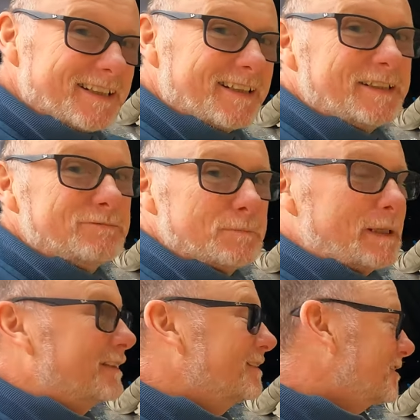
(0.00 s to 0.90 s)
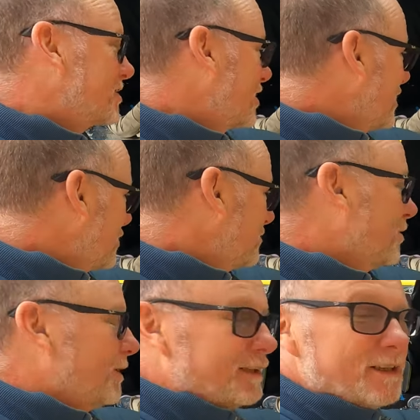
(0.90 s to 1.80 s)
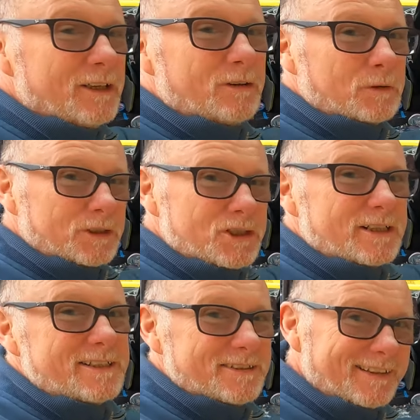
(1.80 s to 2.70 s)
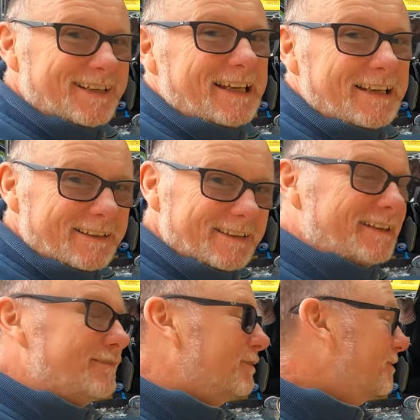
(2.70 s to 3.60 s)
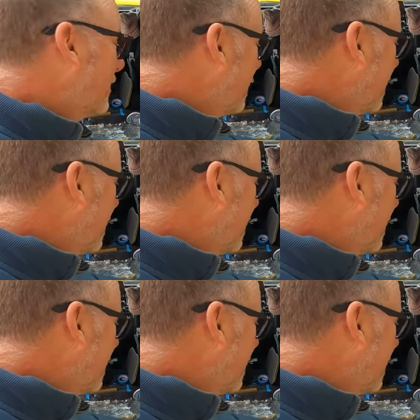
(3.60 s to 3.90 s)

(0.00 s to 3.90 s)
in case Rebecca does change her mind and want to change the layout later on